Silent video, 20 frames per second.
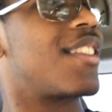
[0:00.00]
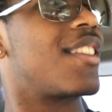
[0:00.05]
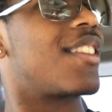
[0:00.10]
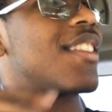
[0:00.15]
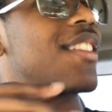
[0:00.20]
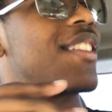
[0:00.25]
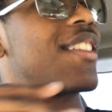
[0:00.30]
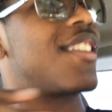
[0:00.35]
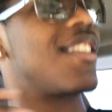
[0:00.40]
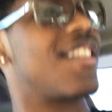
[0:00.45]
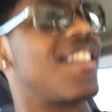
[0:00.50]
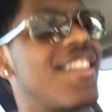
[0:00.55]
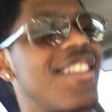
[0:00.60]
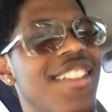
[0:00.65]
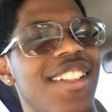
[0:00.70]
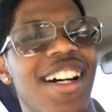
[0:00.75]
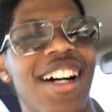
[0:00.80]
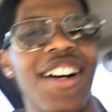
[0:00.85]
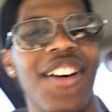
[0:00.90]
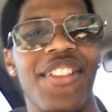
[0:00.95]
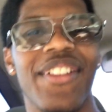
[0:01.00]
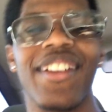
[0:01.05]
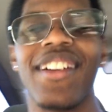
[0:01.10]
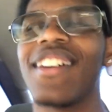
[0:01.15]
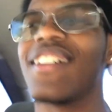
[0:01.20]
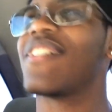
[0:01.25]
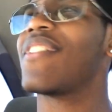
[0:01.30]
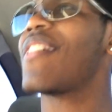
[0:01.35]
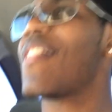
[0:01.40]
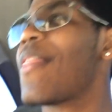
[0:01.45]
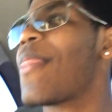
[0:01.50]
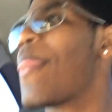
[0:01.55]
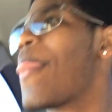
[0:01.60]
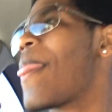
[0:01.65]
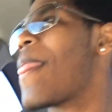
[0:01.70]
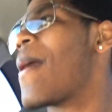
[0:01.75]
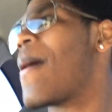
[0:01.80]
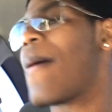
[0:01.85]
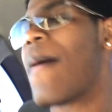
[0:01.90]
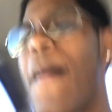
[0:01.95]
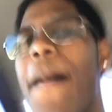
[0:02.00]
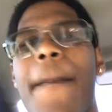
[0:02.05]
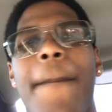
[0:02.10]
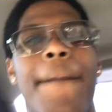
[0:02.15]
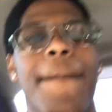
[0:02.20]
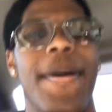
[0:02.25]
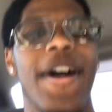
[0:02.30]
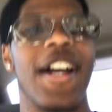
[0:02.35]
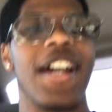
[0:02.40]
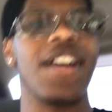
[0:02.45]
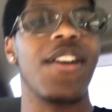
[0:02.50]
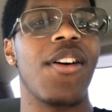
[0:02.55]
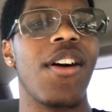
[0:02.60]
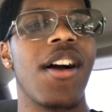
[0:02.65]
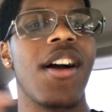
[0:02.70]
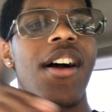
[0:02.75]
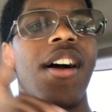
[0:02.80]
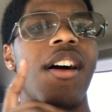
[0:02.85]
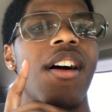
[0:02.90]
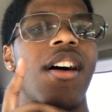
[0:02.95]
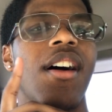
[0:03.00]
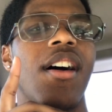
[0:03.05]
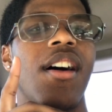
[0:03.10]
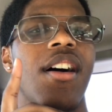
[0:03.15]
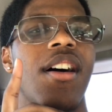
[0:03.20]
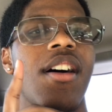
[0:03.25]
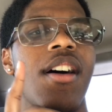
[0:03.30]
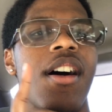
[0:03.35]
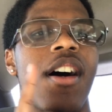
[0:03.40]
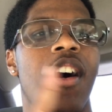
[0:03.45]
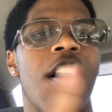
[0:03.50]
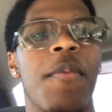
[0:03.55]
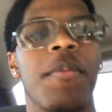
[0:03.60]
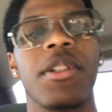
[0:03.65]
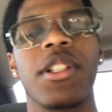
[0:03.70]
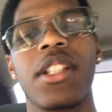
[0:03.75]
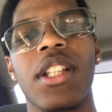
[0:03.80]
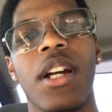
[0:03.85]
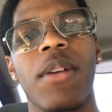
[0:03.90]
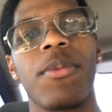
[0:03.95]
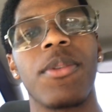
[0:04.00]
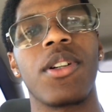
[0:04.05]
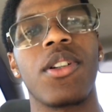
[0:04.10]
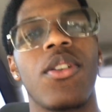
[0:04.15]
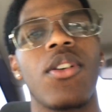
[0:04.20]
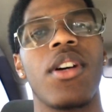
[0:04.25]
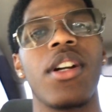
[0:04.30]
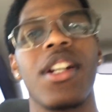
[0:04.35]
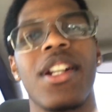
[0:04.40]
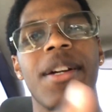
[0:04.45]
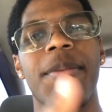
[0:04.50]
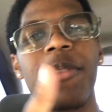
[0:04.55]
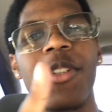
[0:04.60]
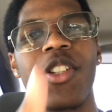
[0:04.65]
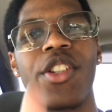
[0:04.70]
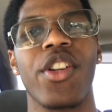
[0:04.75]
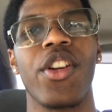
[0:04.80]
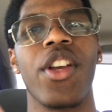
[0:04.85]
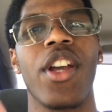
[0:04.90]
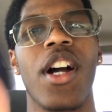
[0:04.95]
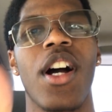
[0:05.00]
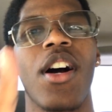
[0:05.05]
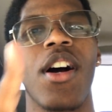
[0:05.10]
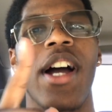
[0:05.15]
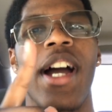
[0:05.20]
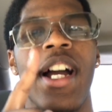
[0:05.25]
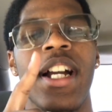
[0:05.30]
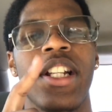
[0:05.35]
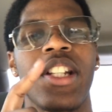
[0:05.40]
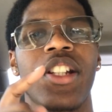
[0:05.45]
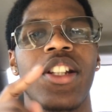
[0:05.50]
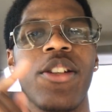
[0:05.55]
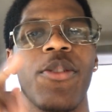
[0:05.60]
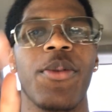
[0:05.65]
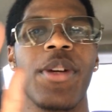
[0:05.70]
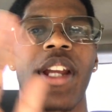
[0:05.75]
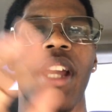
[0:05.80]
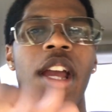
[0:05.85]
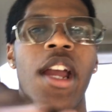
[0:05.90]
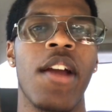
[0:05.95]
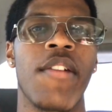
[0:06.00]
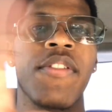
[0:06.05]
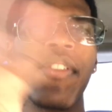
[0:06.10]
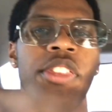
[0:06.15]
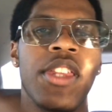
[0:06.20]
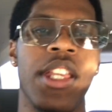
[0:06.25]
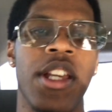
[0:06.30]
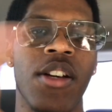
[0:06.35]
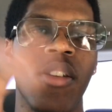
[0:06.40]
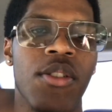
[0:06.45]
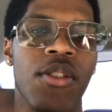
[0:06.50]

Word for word: I oh, don't know. But I'm gonna stop recording. I'm gonna show y'all actually when everything